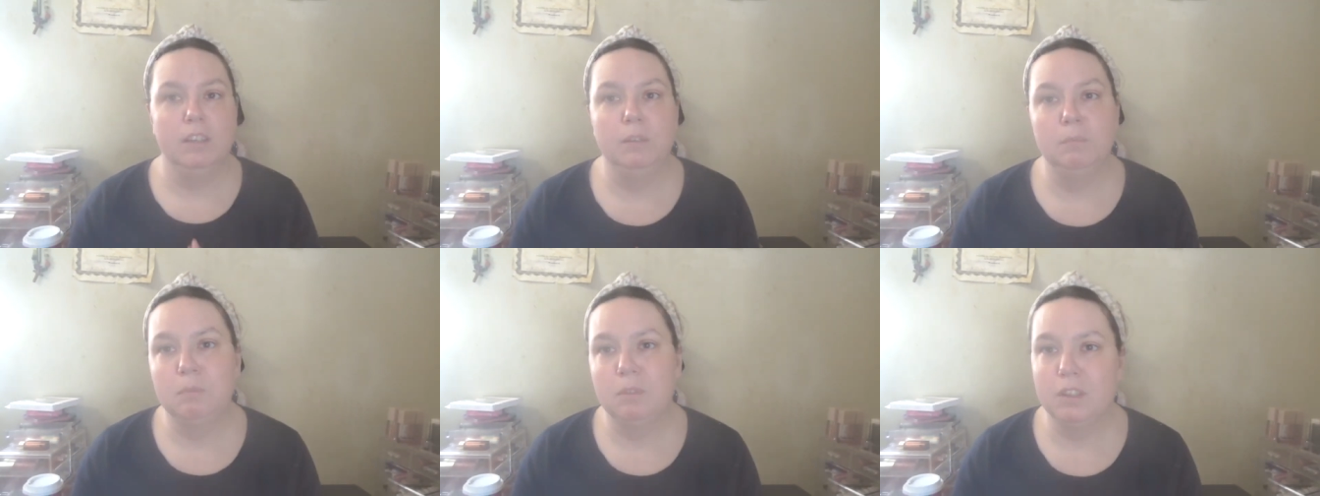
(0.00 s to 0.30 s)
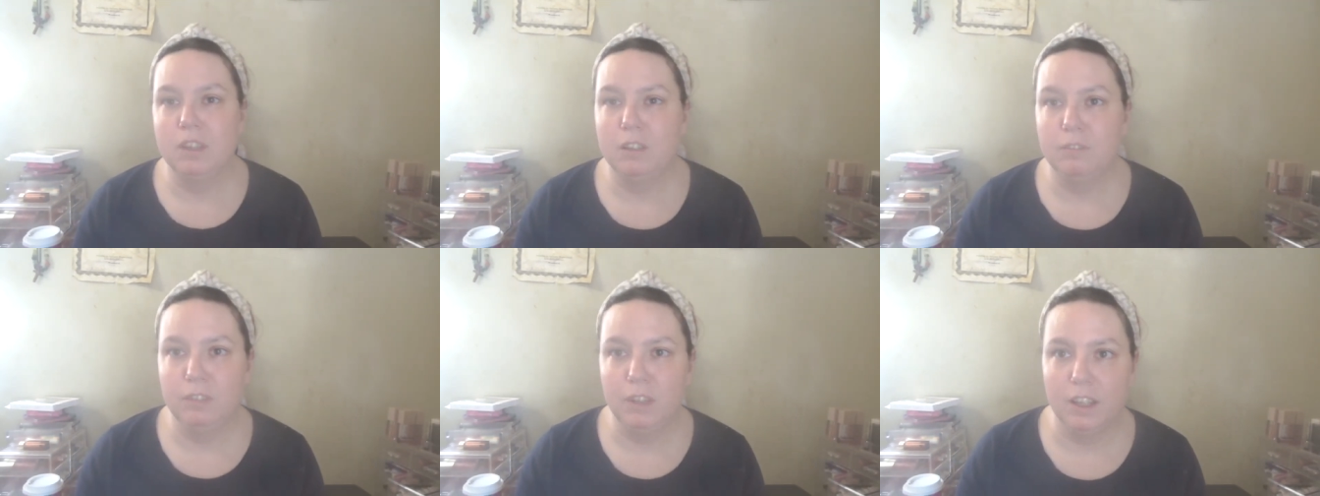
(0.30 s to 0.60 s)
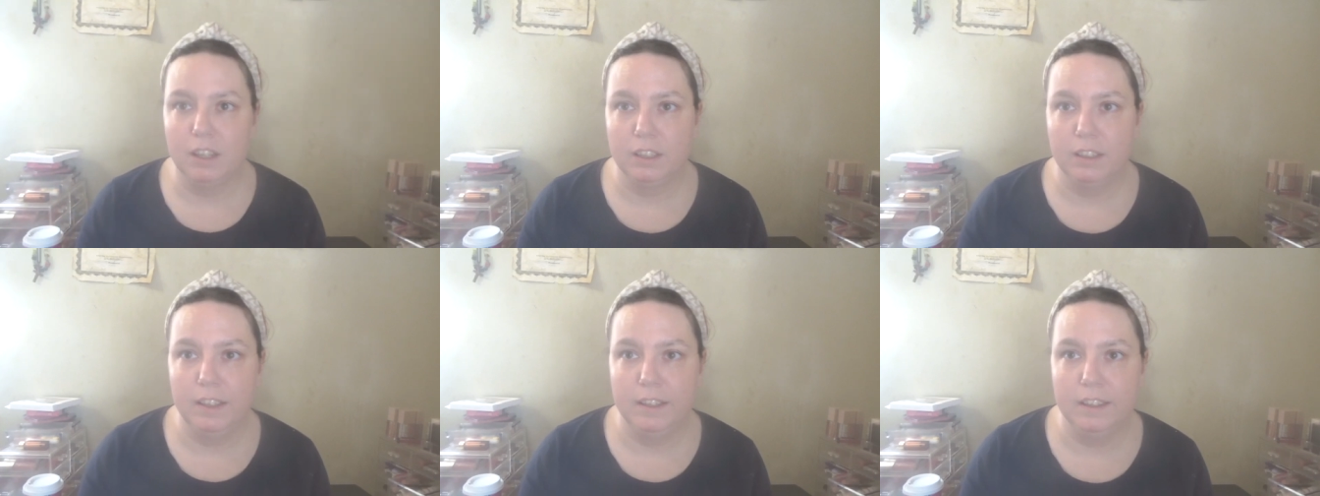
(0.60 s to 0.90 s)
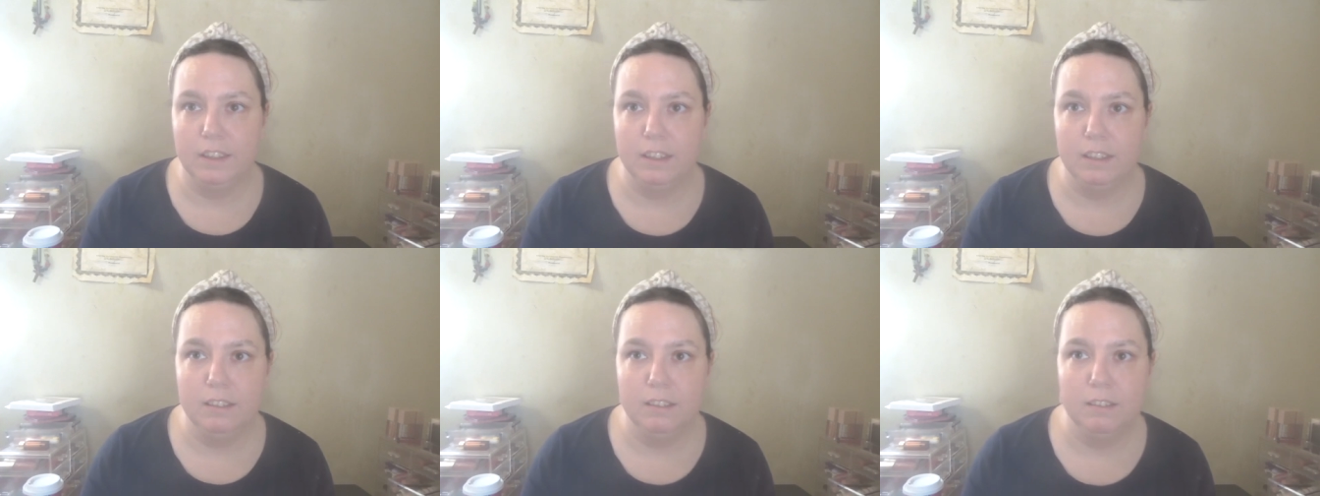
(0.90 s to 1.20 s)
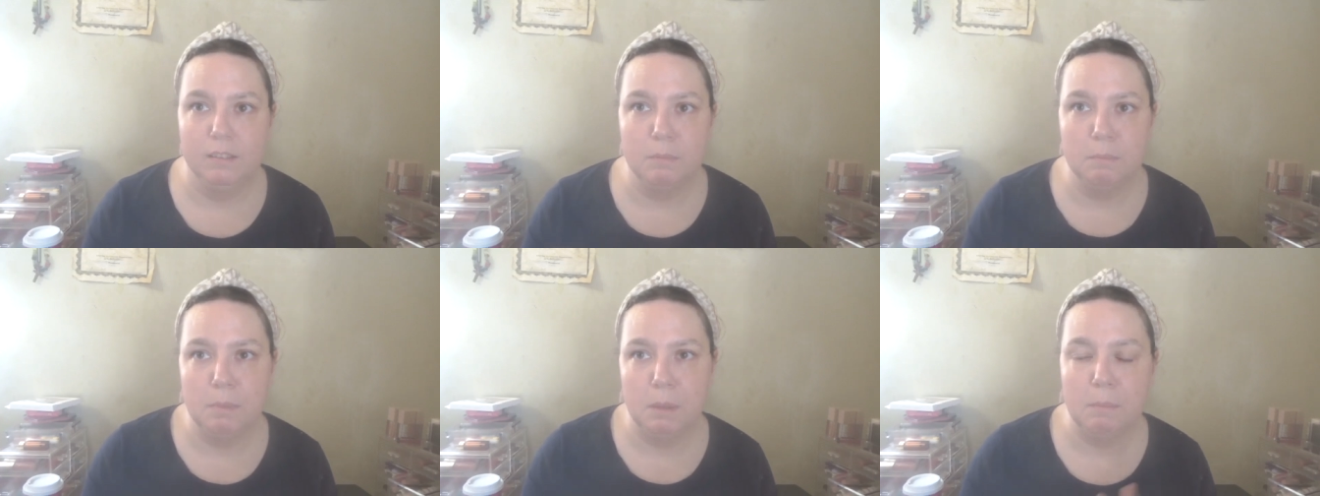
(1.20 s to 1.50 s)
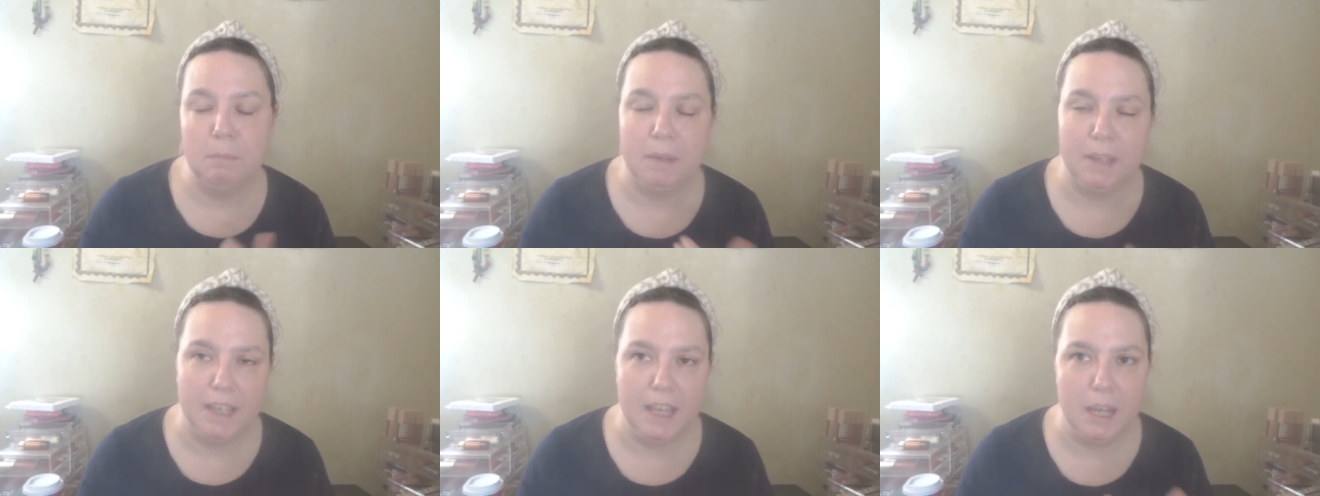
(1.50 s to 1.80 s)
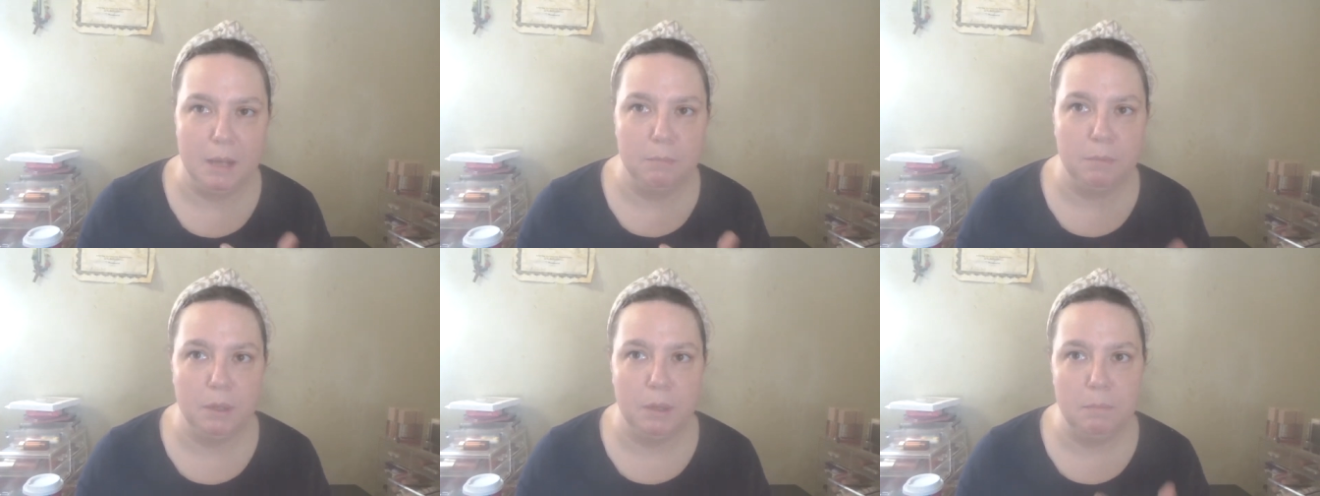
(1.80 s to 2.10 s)
I'm sorry I'm talking like this, but my
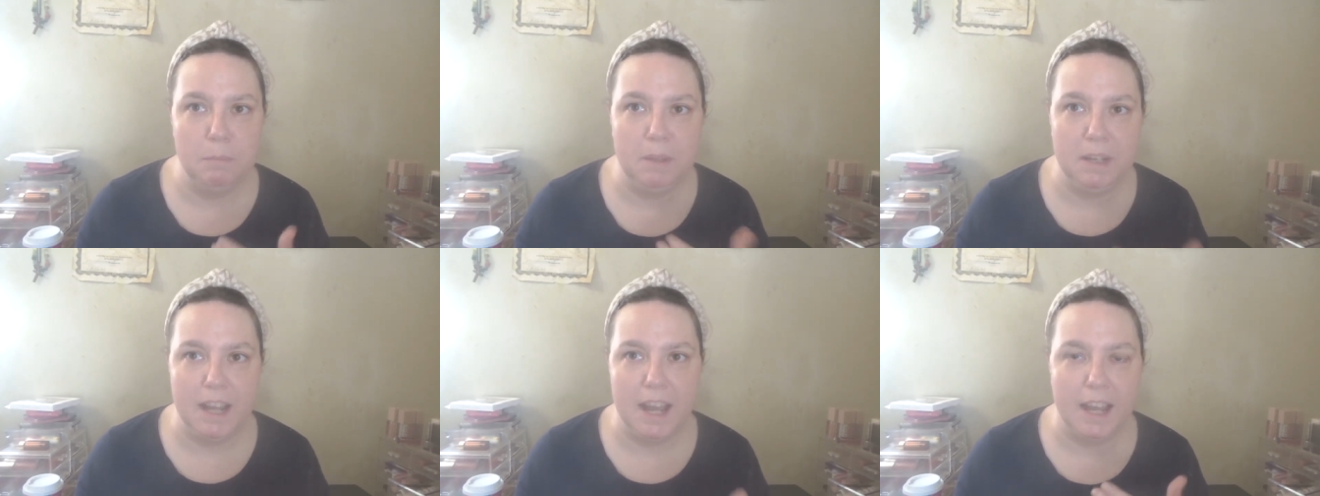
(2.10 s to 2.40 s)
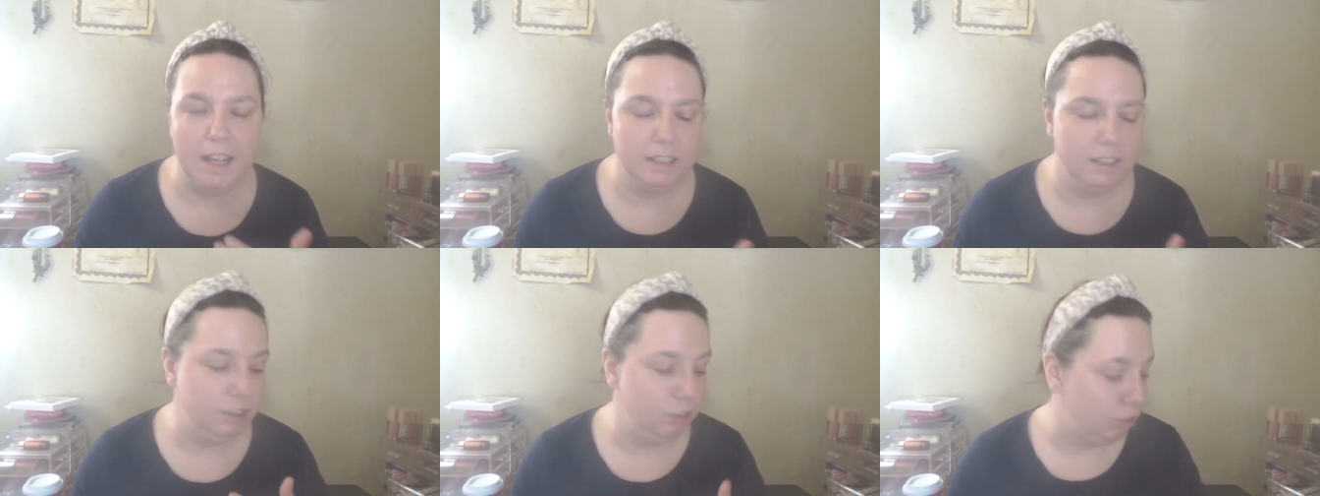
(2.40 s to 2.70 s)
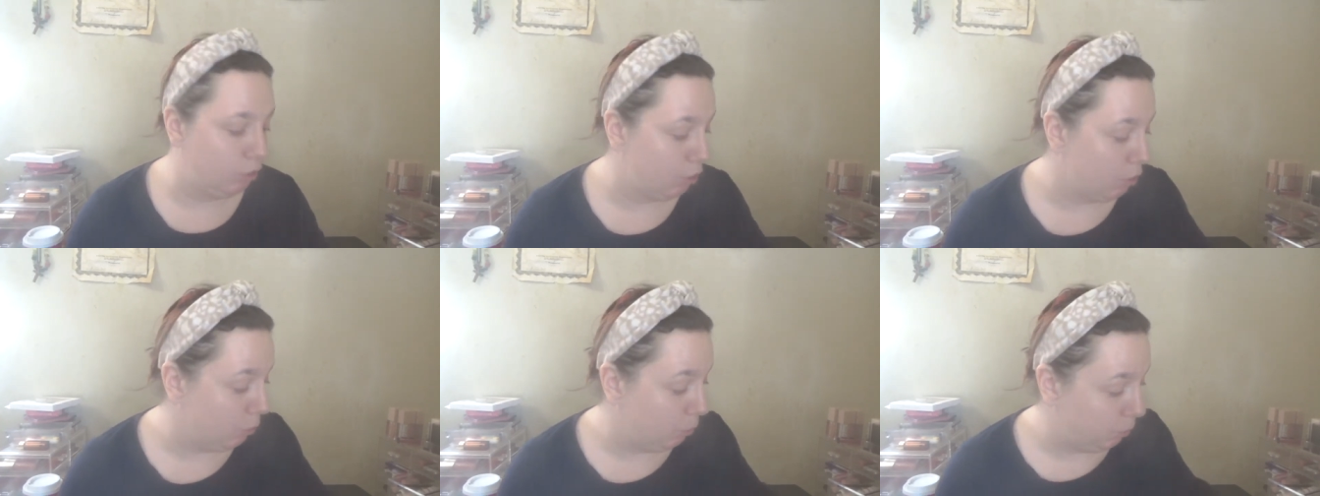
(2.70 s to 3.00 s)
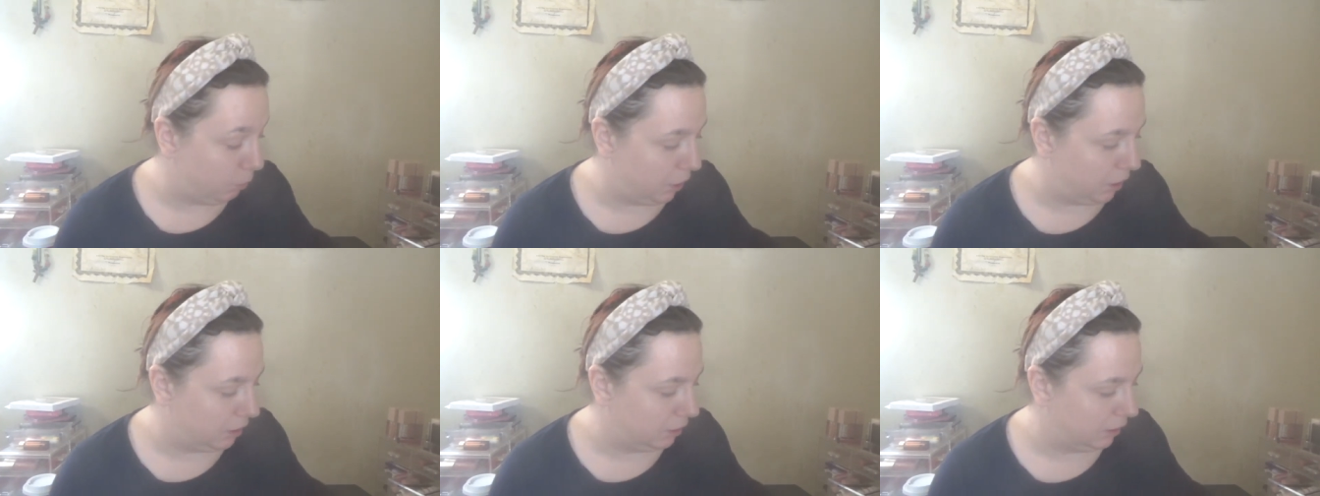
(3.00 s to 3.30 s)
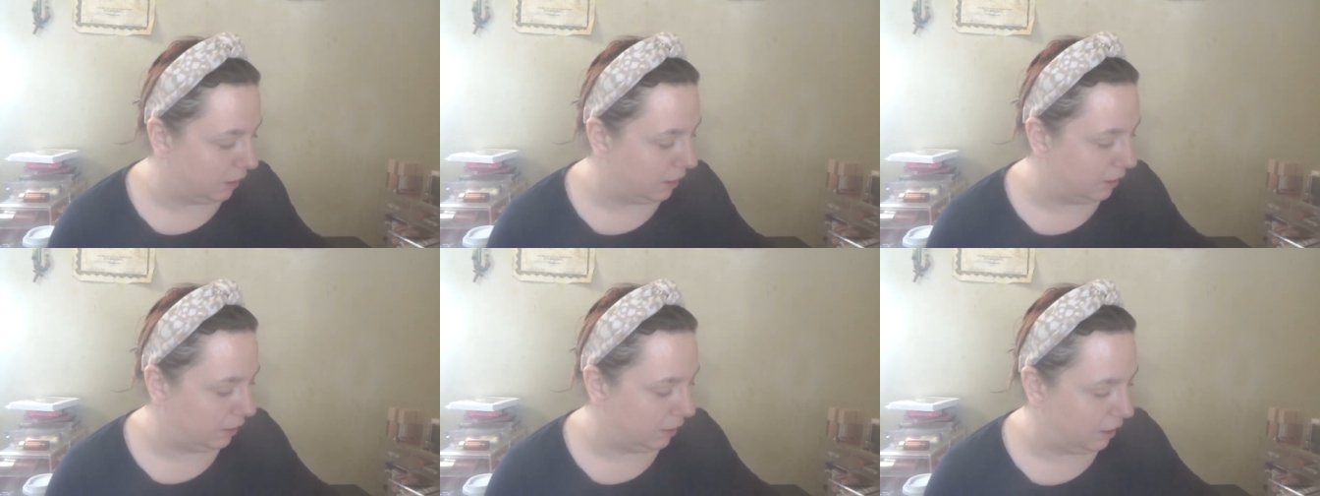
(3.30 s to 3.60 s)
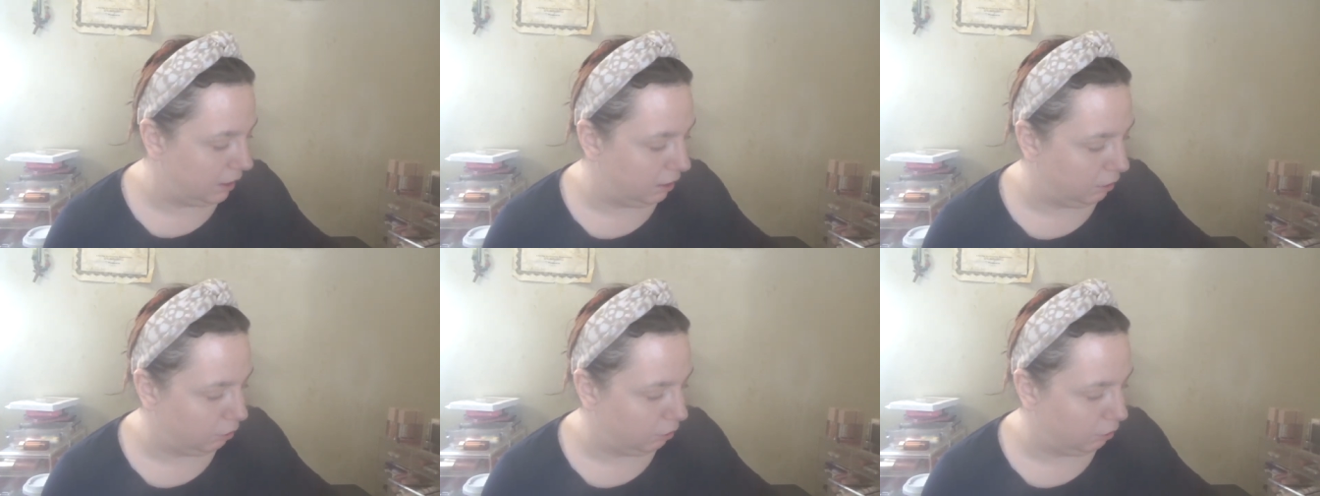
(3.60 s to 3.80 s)
camera has been acting so weird lately.